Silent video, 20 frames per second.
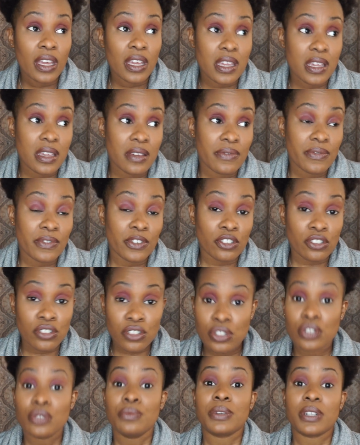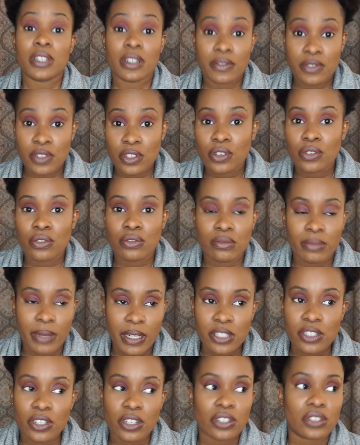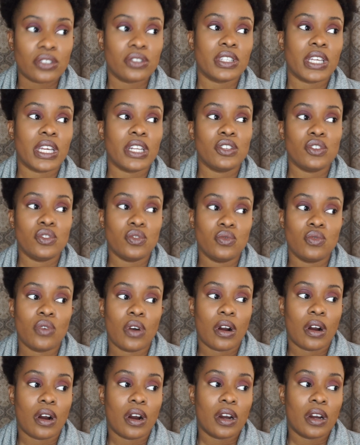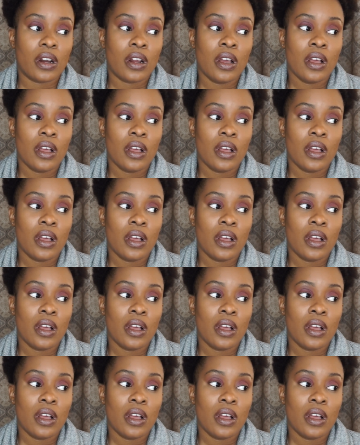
If you're stupid enough to go through my journal, then you are